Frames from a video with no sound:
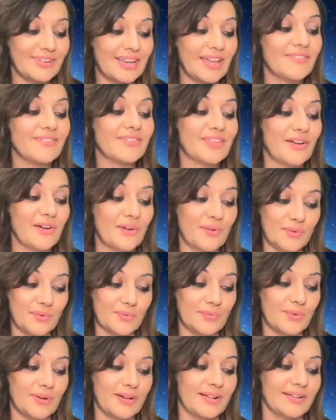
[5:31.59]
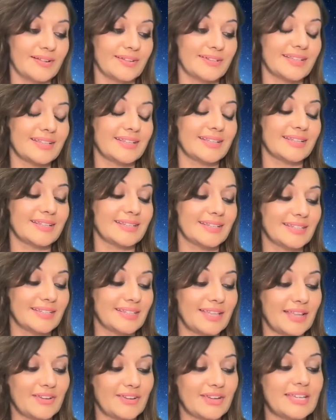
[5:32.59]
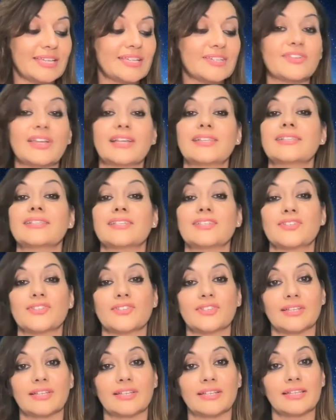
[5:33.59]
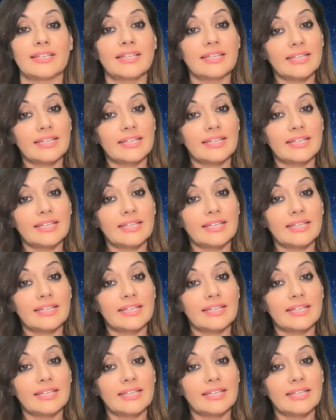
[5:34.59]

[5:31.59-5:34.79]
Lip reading: left their old world and they're in transition,